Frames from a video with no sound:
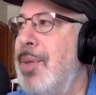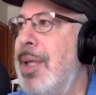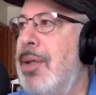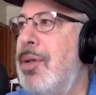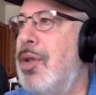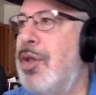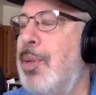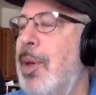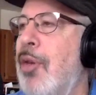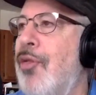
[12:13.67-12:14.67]
read
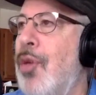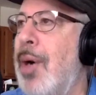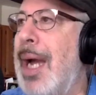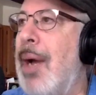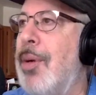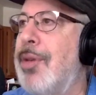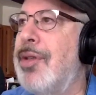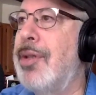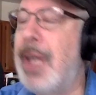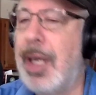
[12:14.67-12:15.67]
three or four
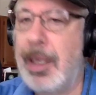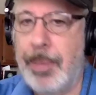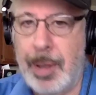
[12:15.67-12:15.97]
hours a day,